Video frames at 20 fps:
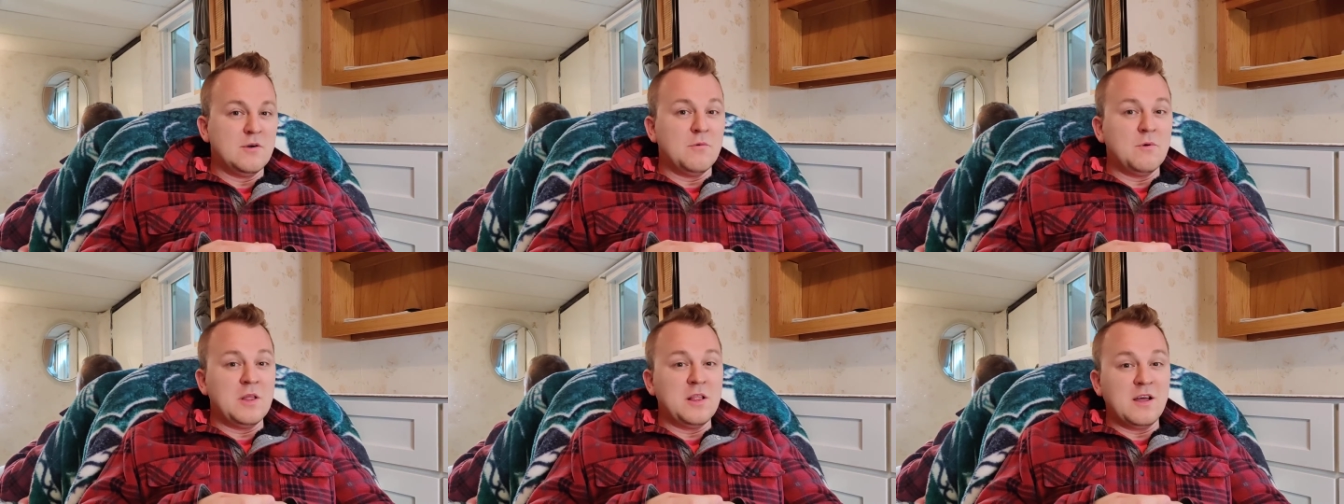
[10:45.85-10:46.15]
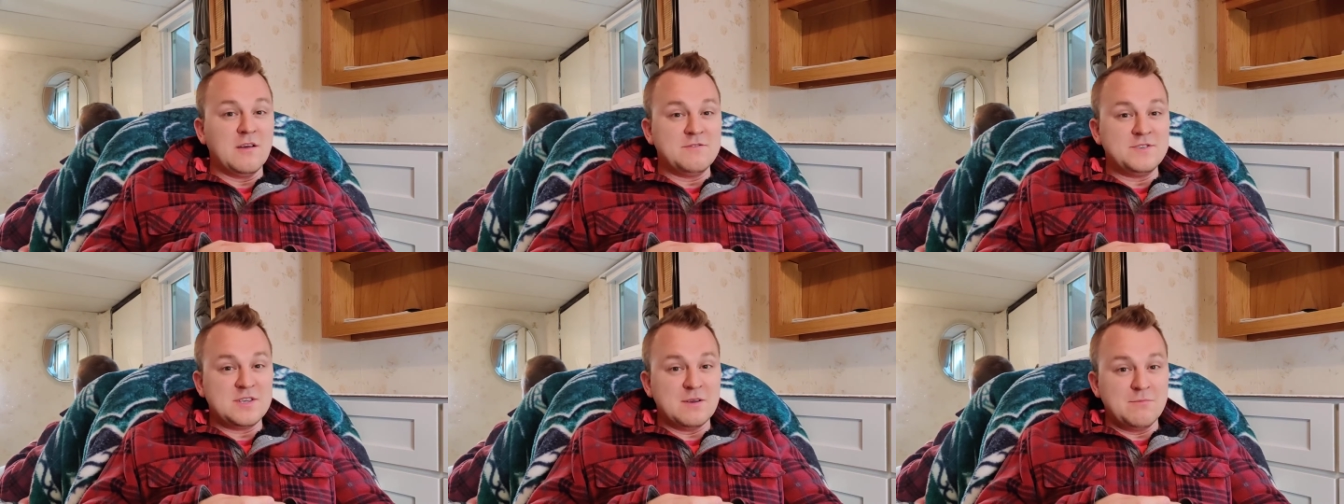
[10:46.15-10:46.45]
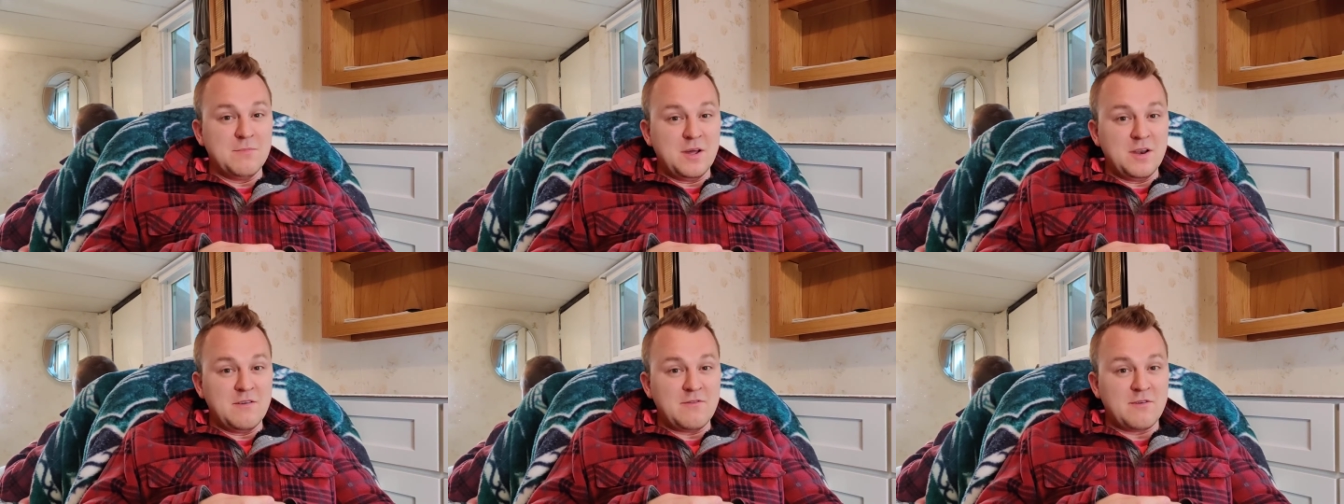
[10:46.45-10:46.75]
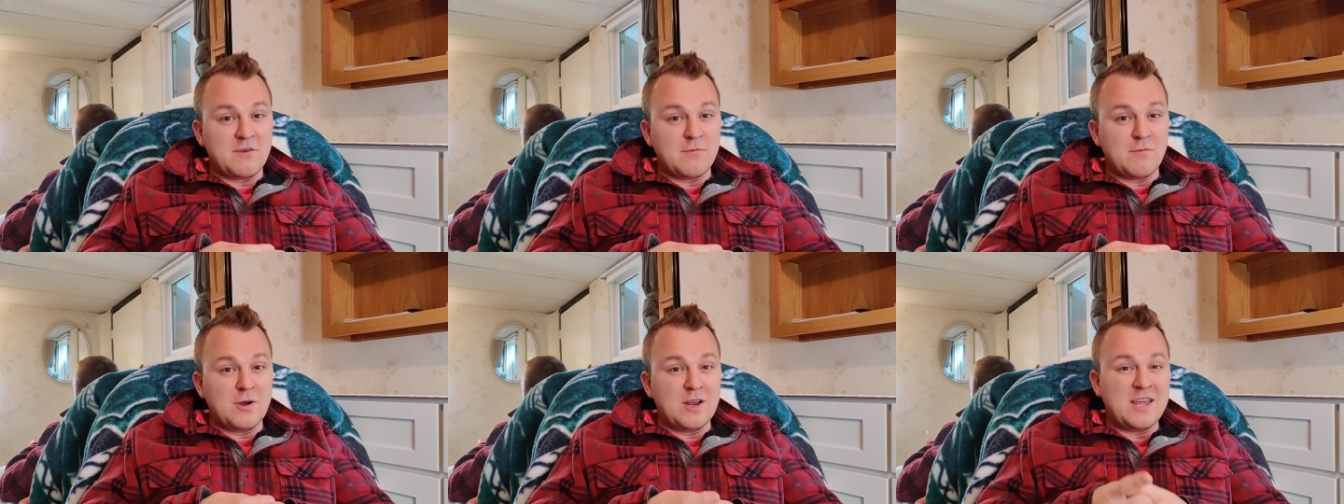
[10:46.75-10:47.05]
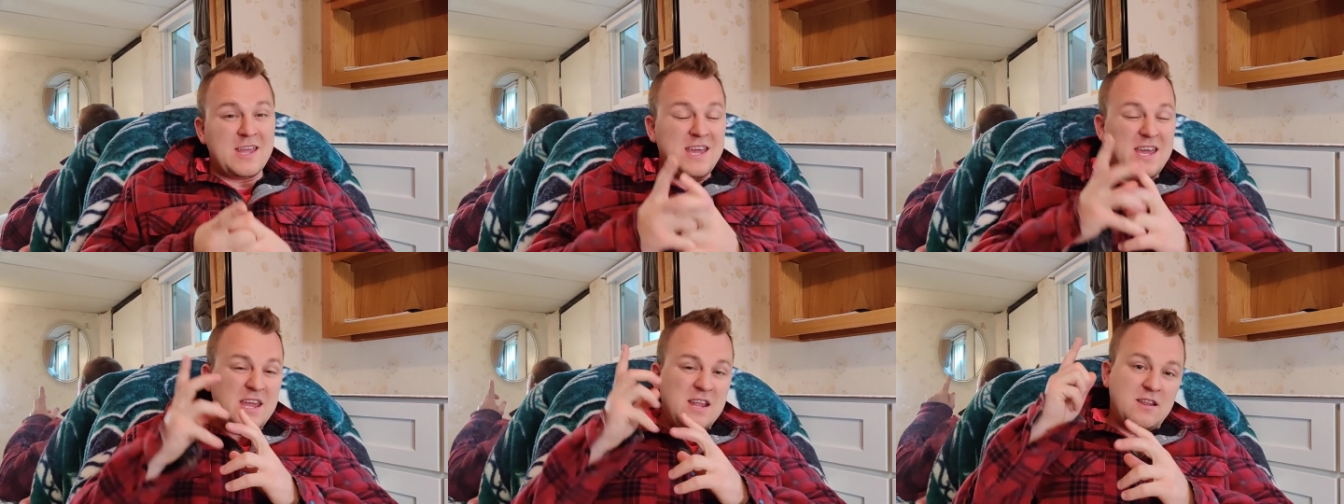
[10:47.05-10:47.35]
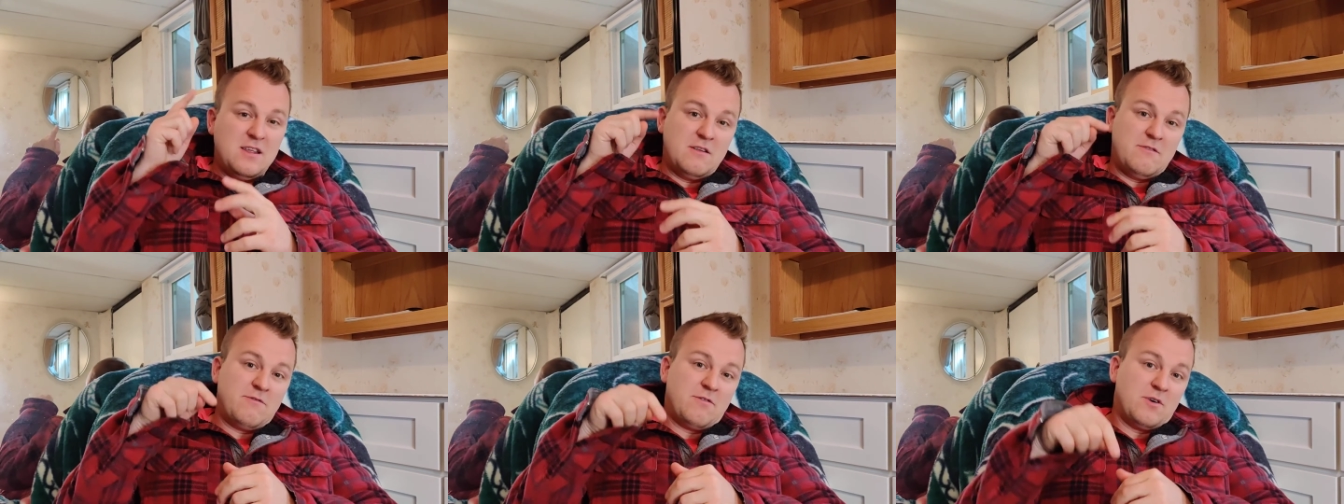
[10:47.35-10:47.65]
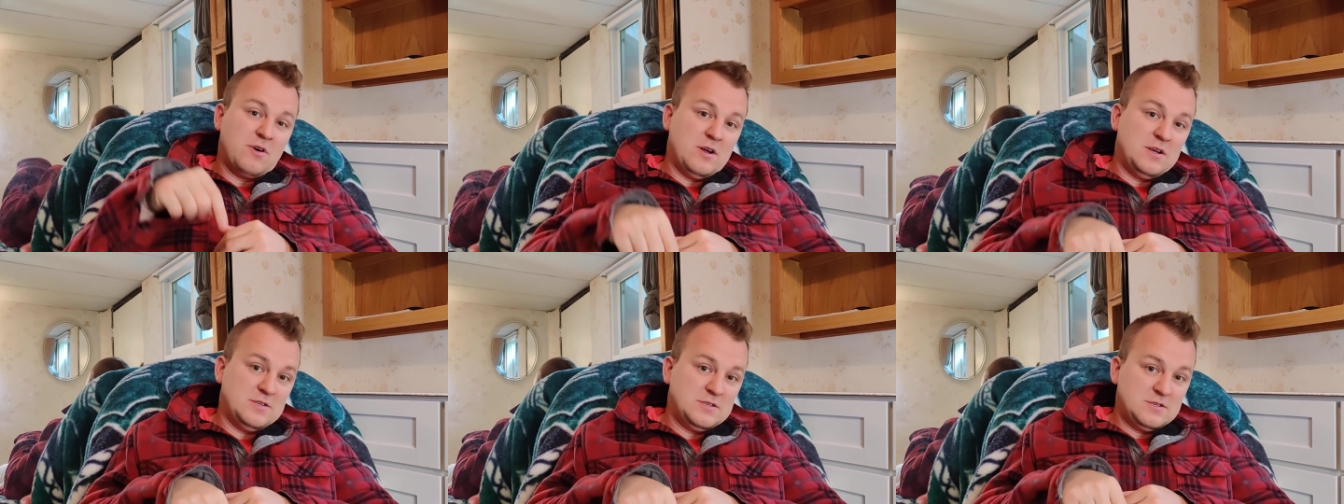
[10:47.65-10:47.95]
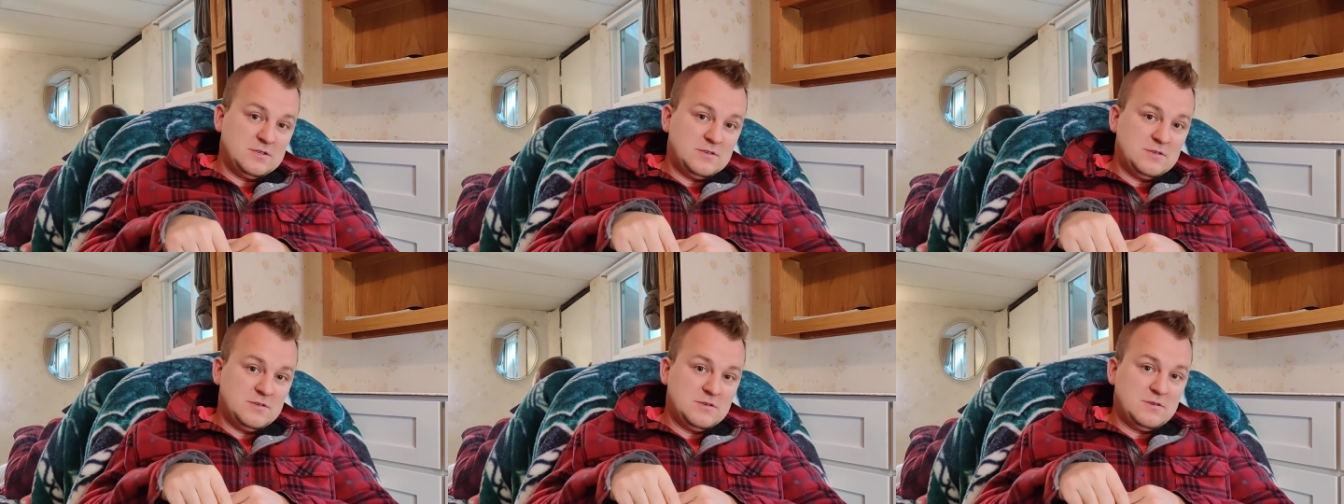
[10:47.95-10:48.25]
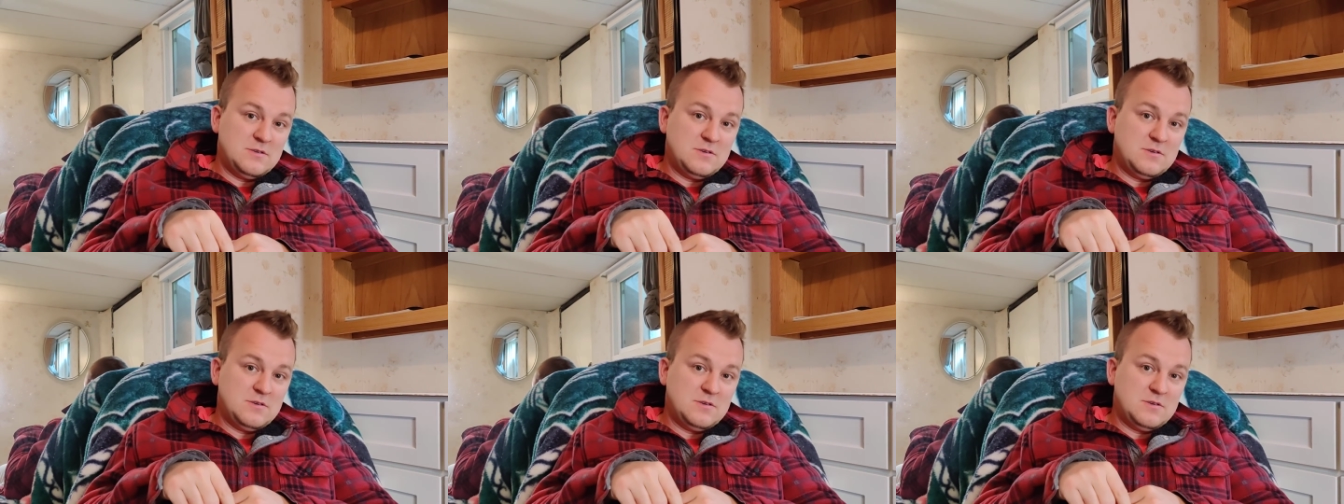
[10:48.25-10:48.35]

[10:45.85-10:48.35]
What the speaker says: We love somebody for what he did for us.